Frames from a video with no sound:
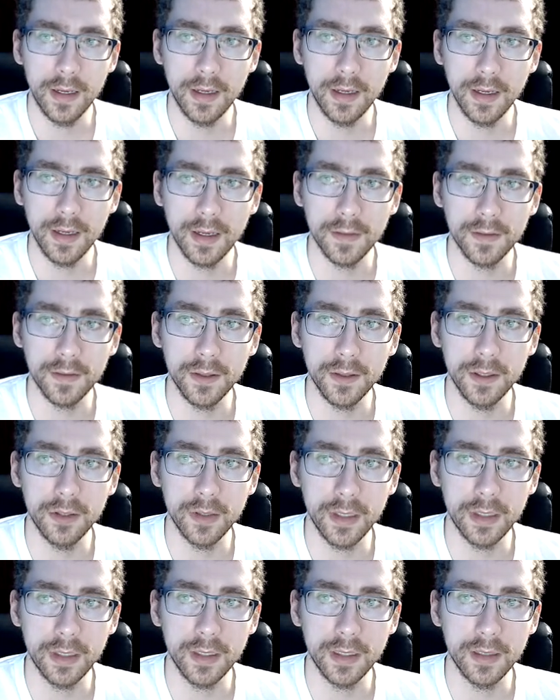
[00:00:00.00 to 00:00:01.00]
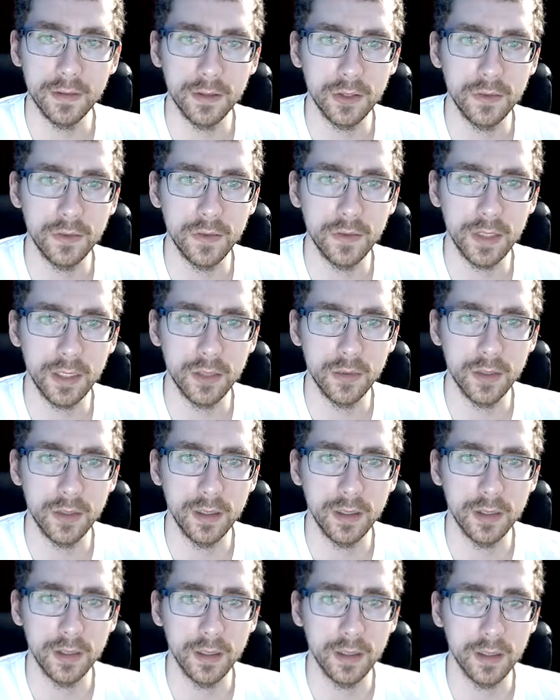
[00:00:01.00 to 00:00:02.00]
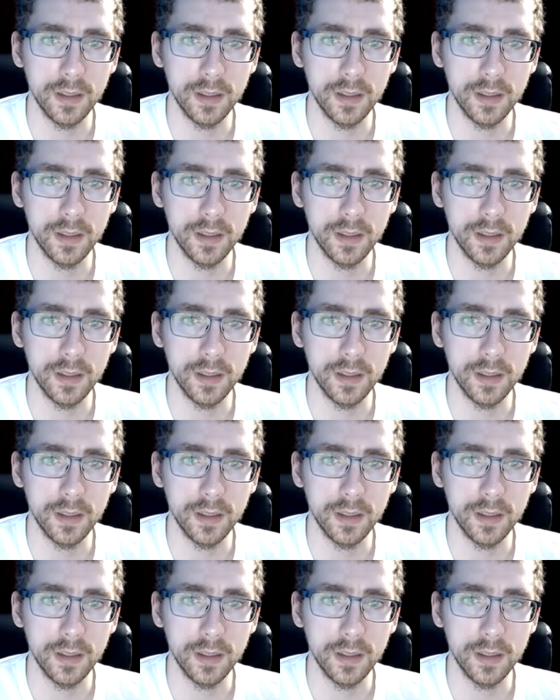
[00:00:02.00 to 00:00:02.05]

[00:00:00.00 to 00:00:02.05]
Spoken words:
after he tried to cover his face when he saw a